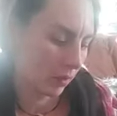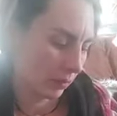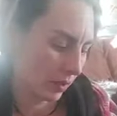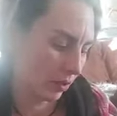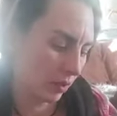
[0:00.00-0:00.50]

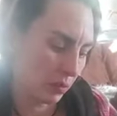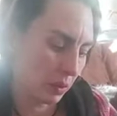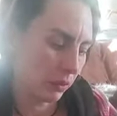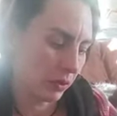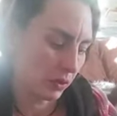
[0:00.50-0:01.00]
There are a lot of
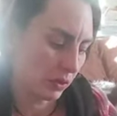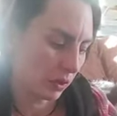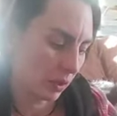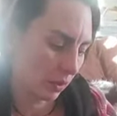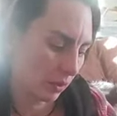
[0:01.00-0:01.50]
people who use
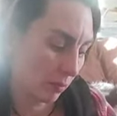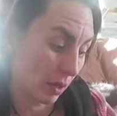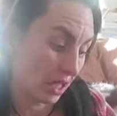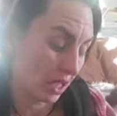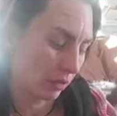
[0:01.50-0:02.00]

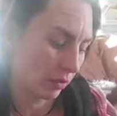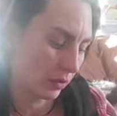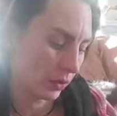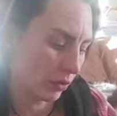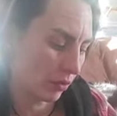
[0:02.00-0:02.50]
money
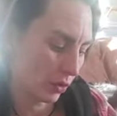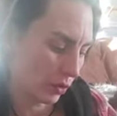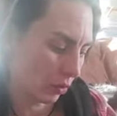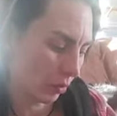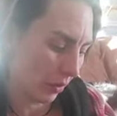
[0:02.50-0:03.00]
to
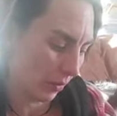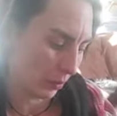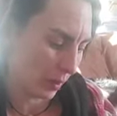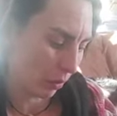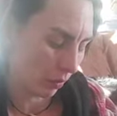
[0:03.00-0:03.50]
control other
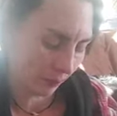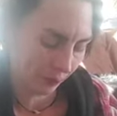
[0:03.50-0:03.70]
people,